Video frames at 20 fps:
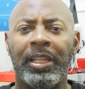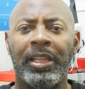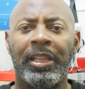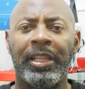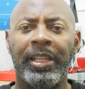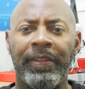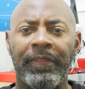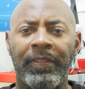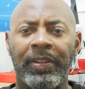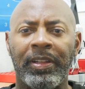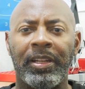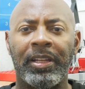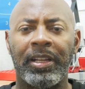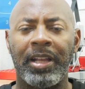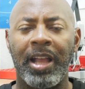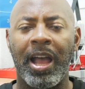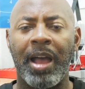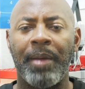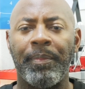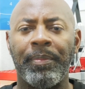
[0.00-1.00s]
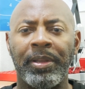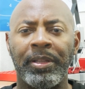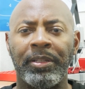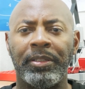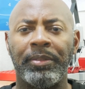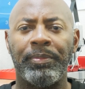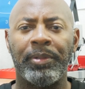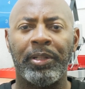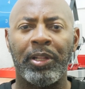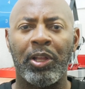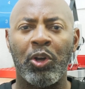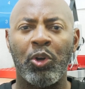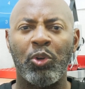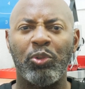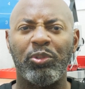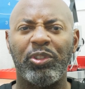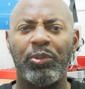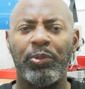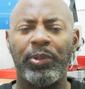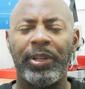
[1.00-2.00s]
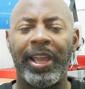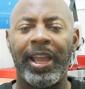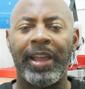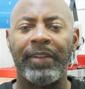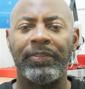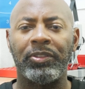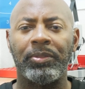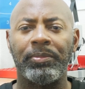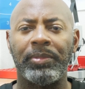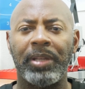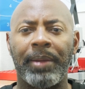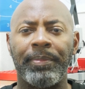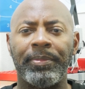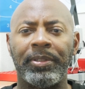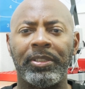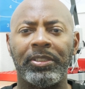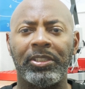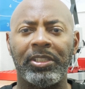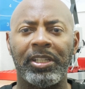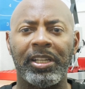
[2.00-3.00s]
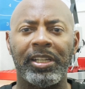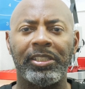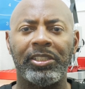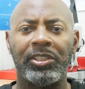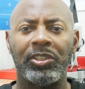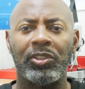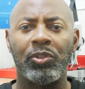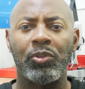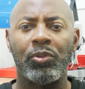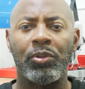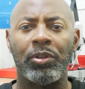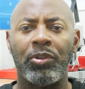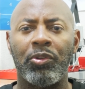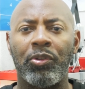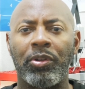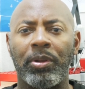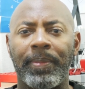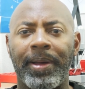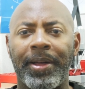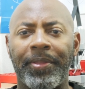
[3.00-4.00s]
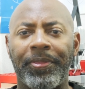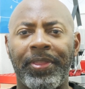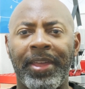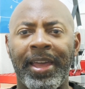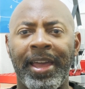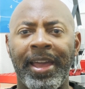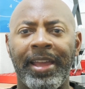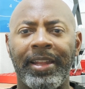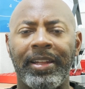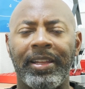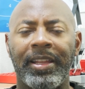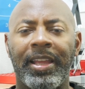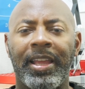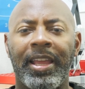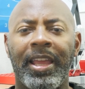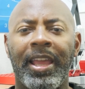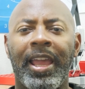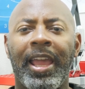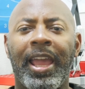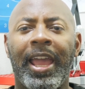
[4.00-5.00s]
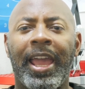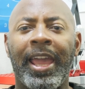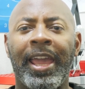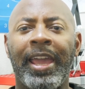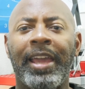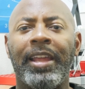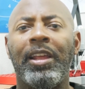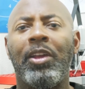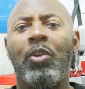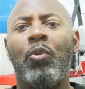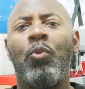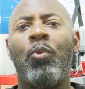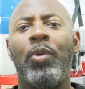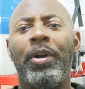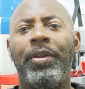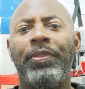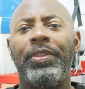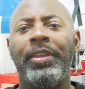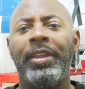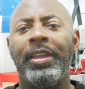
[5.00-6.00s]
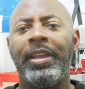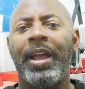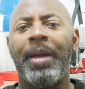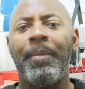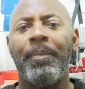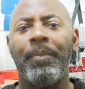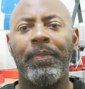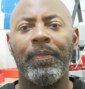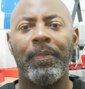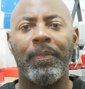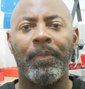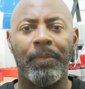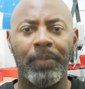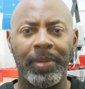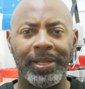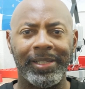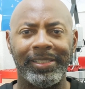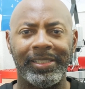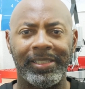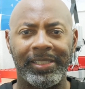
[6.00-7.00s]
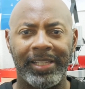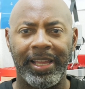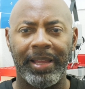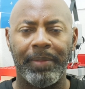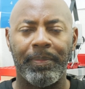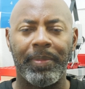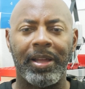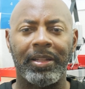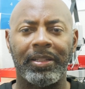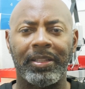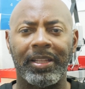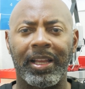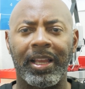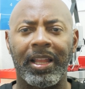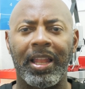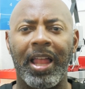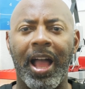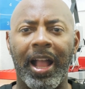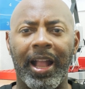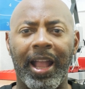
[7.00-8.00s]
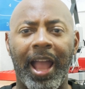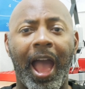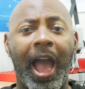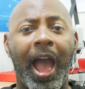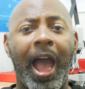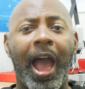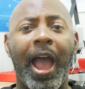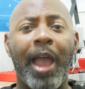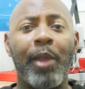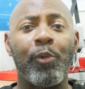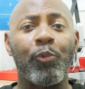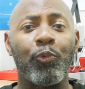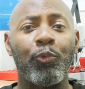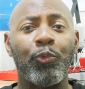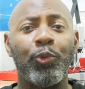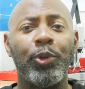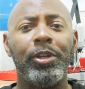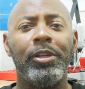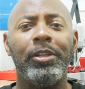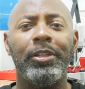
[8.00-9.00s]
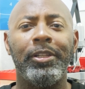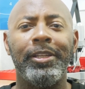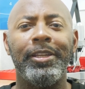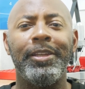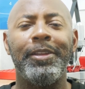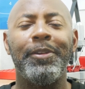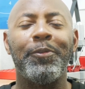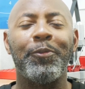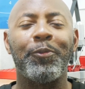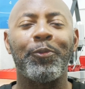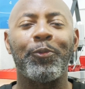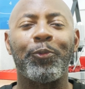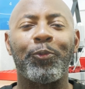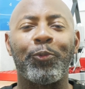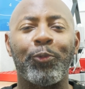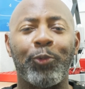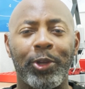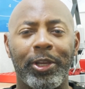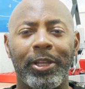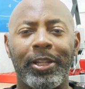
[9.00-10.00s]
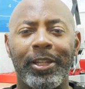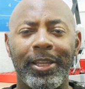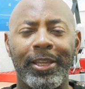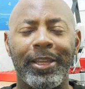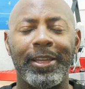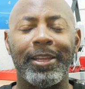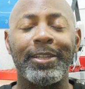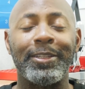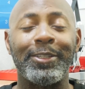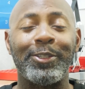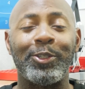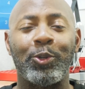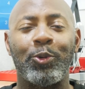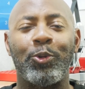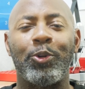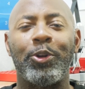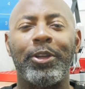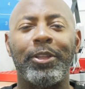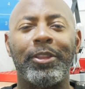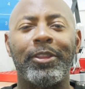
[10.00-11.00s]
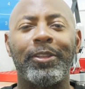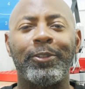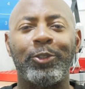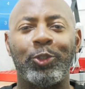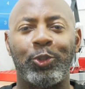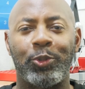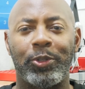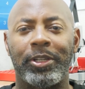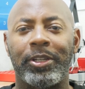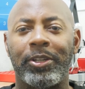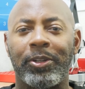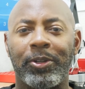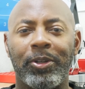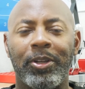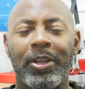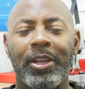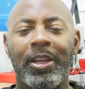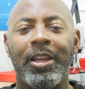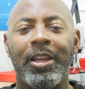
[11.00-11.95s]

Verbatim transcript: leave it in the comments below so we can have some type of discussion going on about that. And one thing I must say about the Glock, I really, really enjoy the trigger.